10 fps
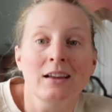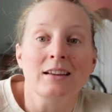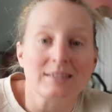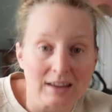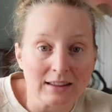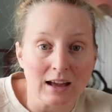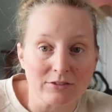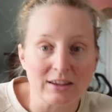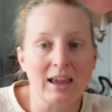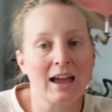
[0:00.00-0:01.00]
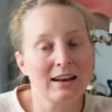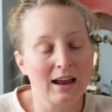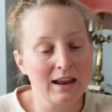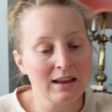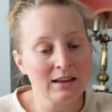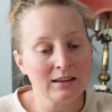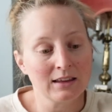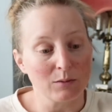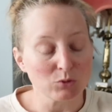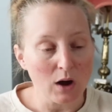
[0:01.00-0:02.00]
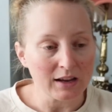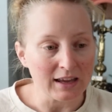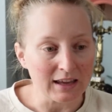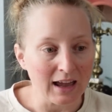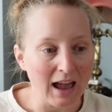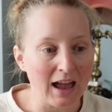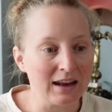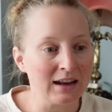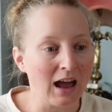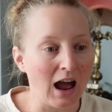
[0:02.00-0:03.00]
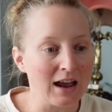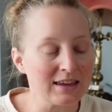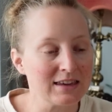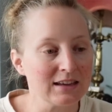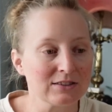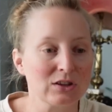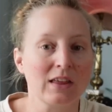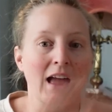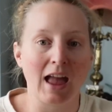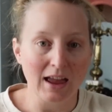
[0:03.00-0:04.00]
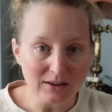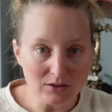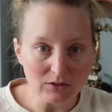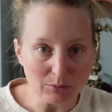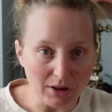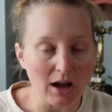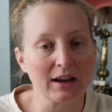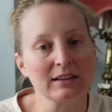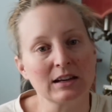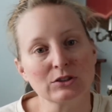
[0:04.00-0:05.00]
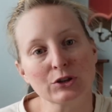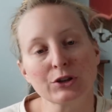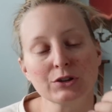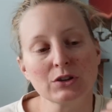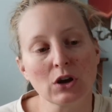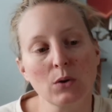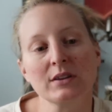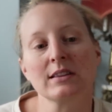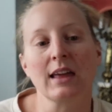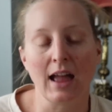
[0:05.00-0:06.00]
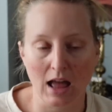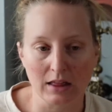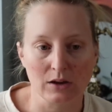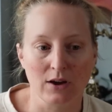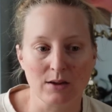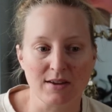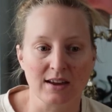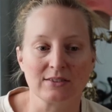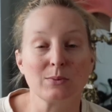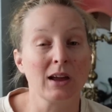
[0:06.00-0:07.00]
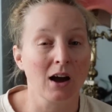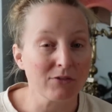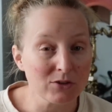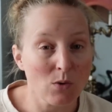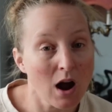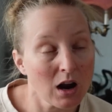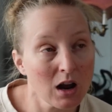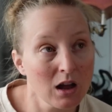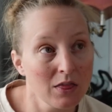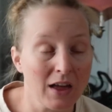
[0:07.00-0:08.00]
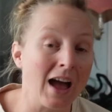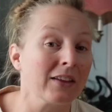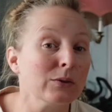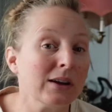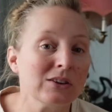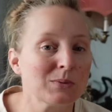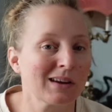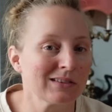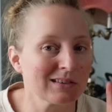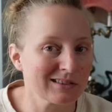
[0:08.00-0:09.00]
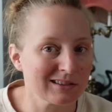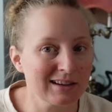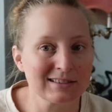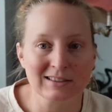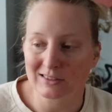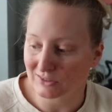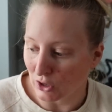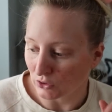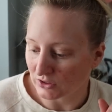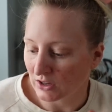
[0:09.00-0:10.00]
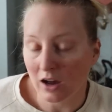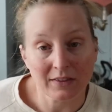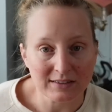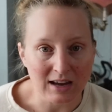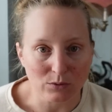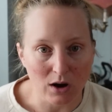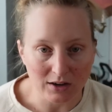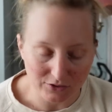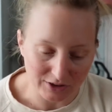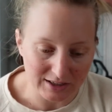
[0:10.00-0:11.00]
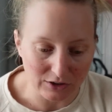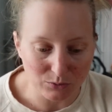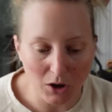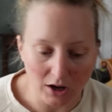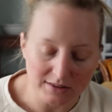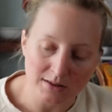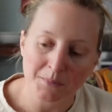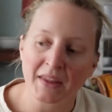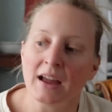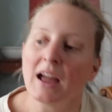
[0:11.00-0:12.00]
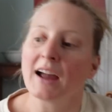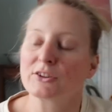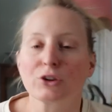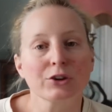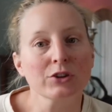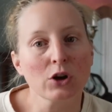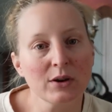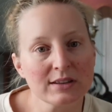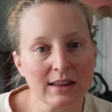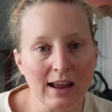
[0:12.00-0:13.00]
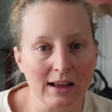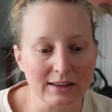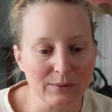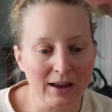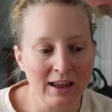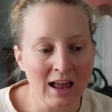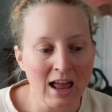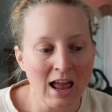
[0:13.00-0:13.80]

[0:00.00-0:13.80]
c'est la vie. And I kept walking, and I get to the end of the block, and I turn to go into the alleyway, because we often walk the alleyways because there's less salt on the sidewalk for Canal's Paws. I turn to go into the alleyway,